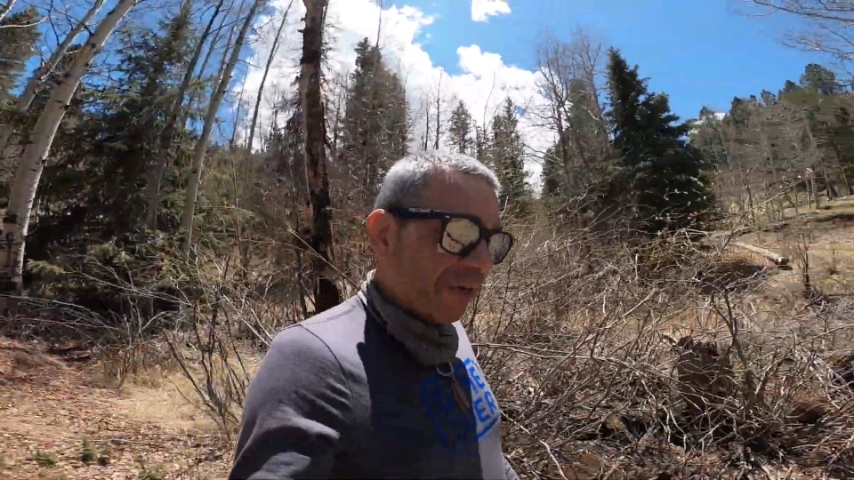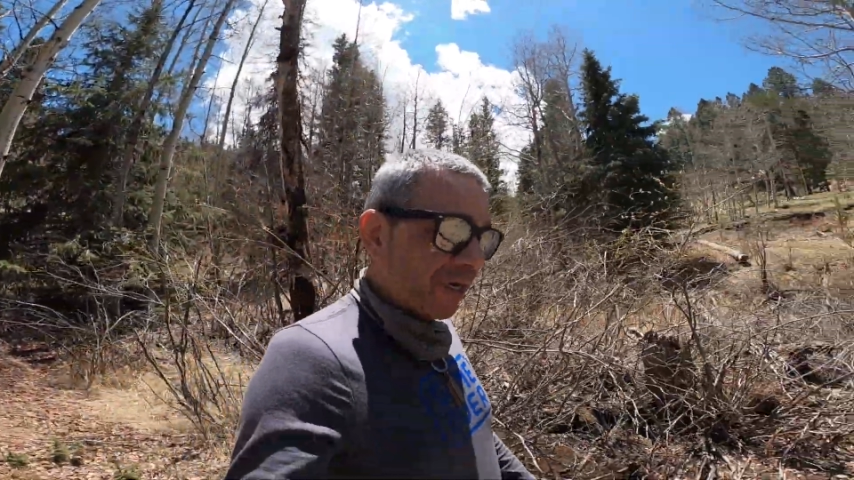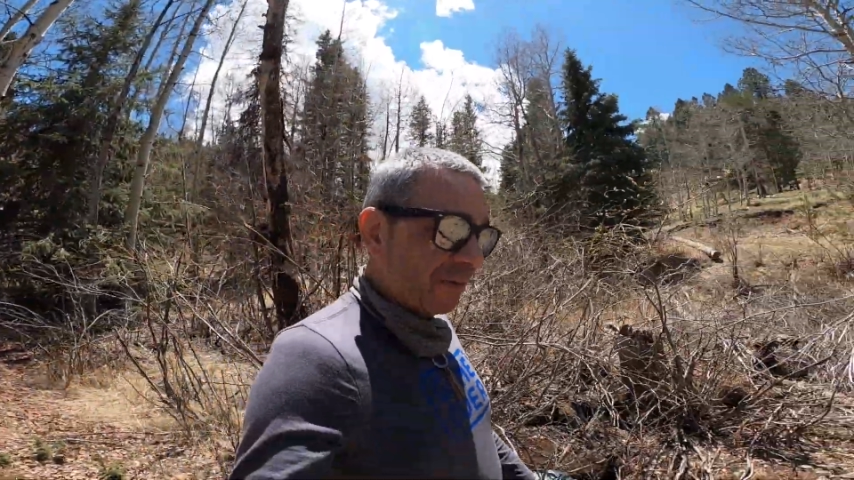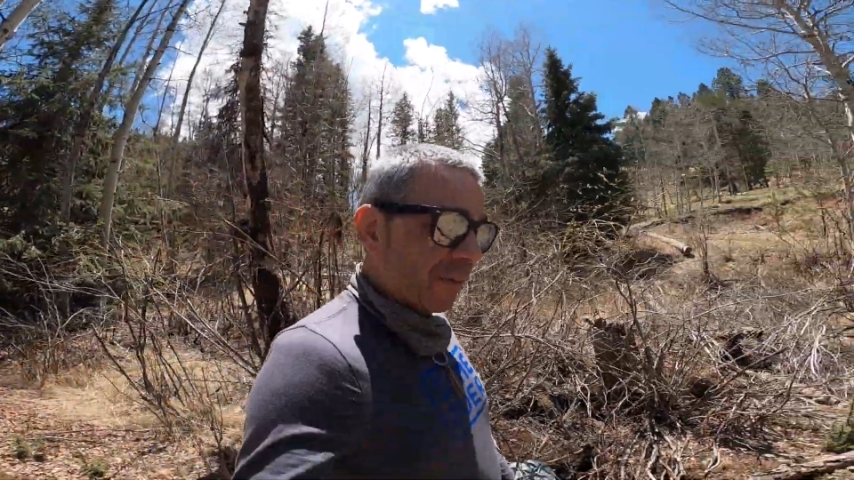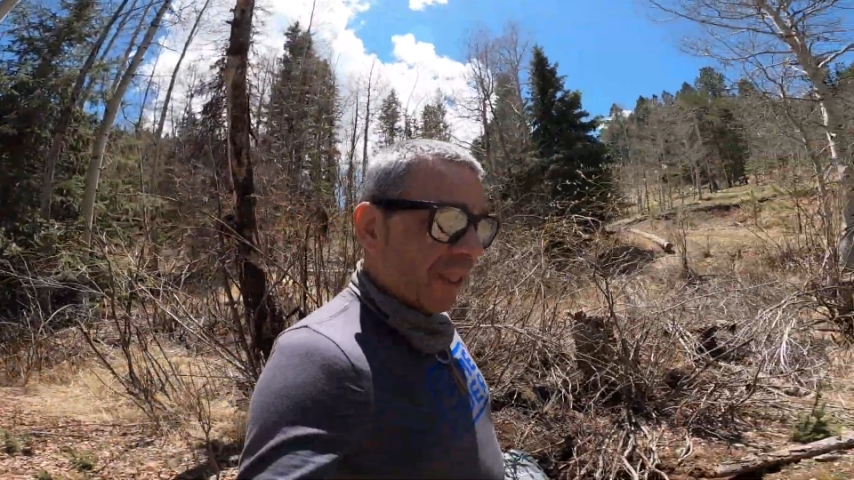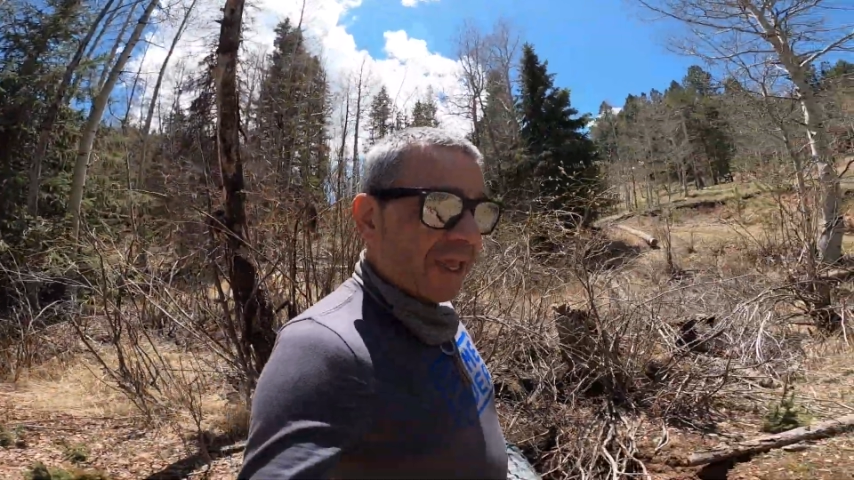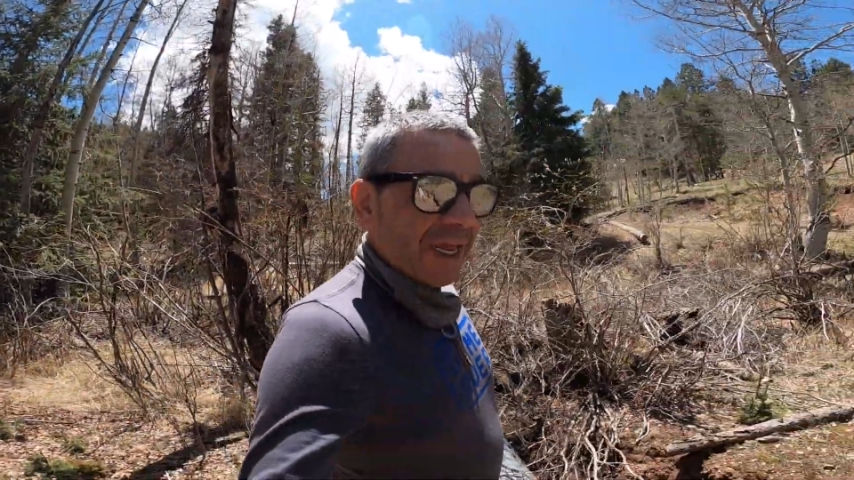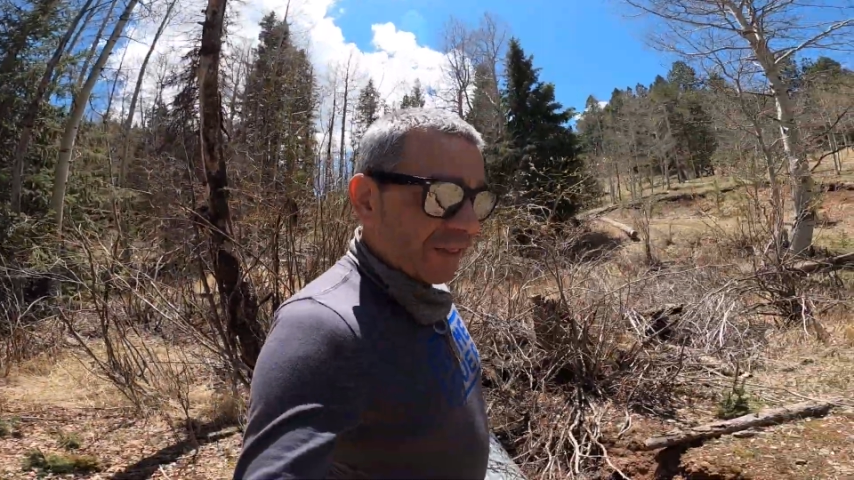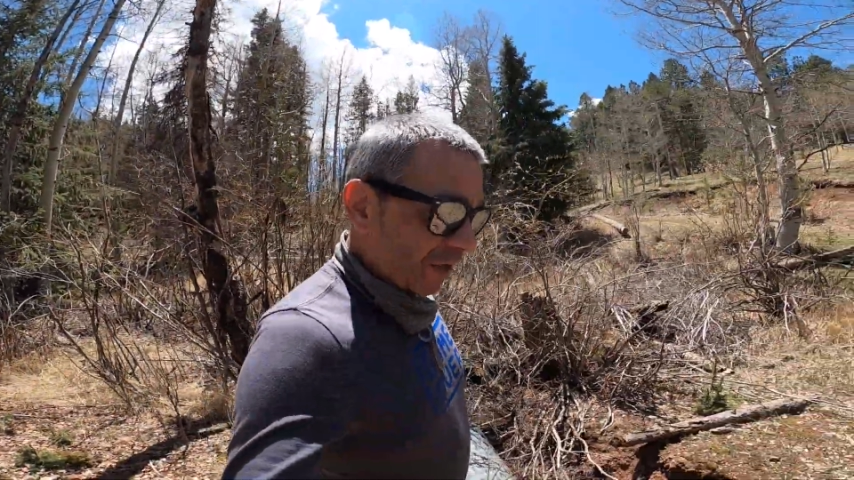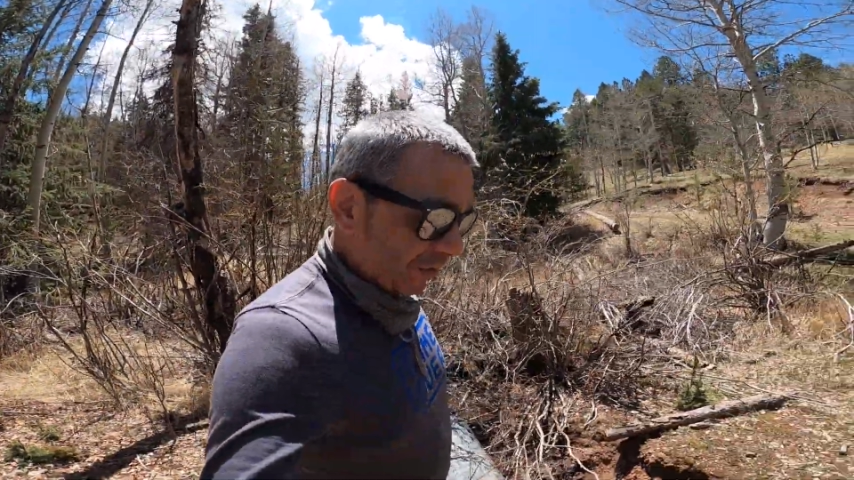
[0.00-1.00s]
but
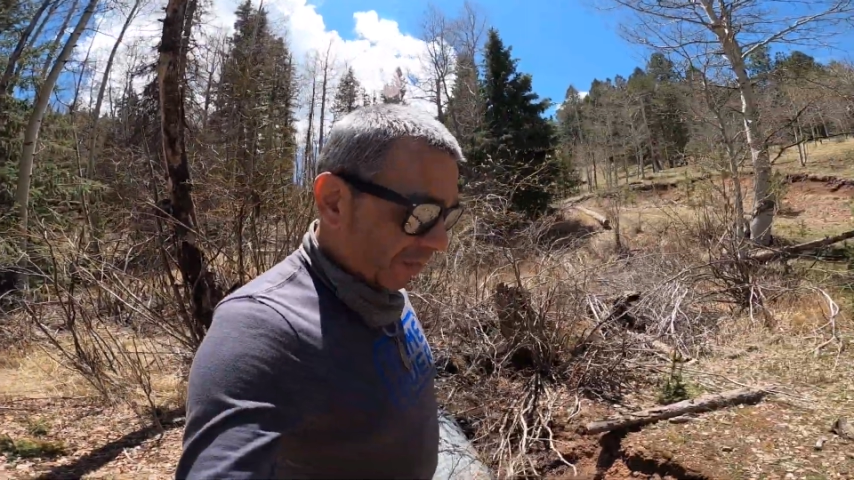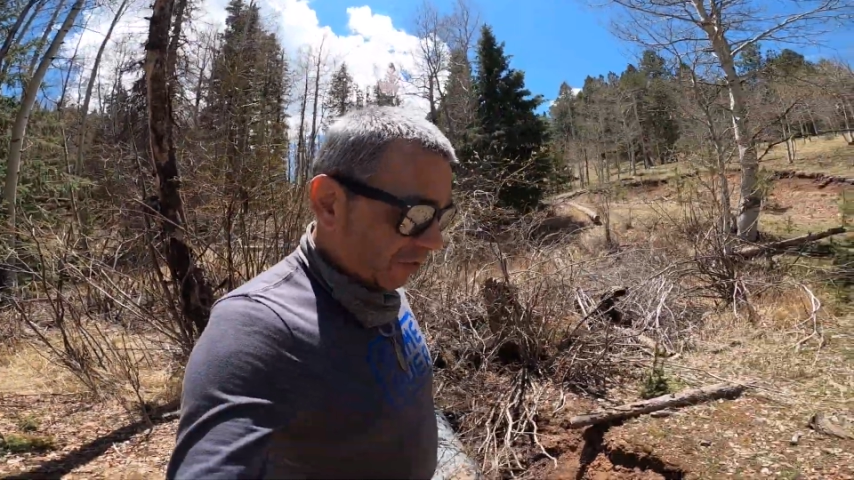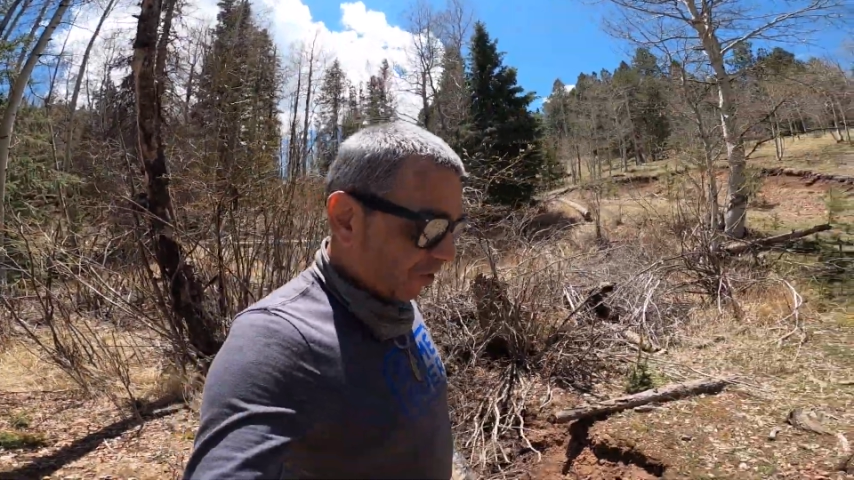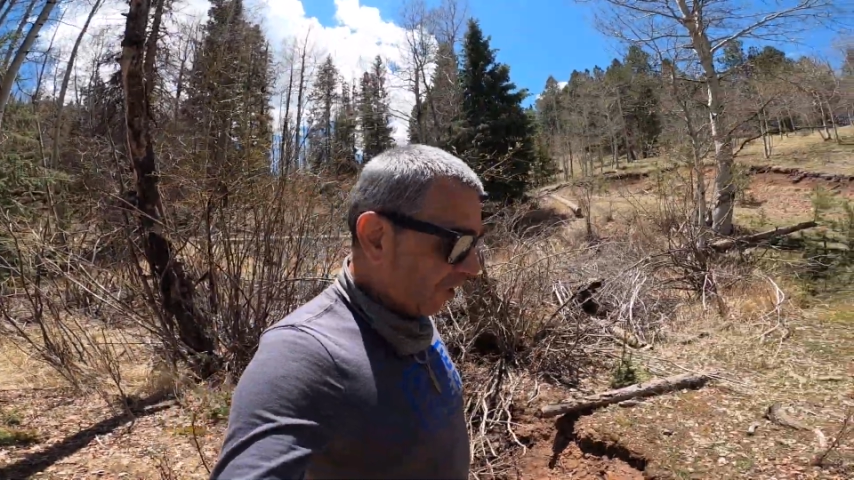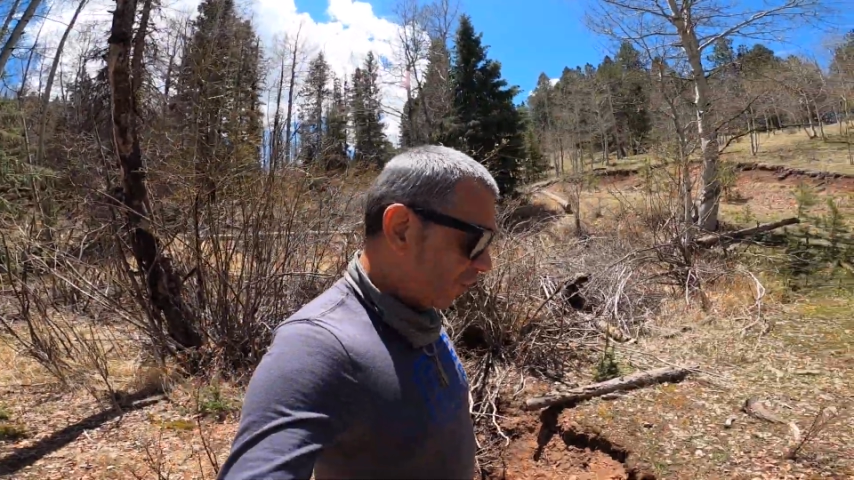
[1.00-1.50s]
there's a bunch of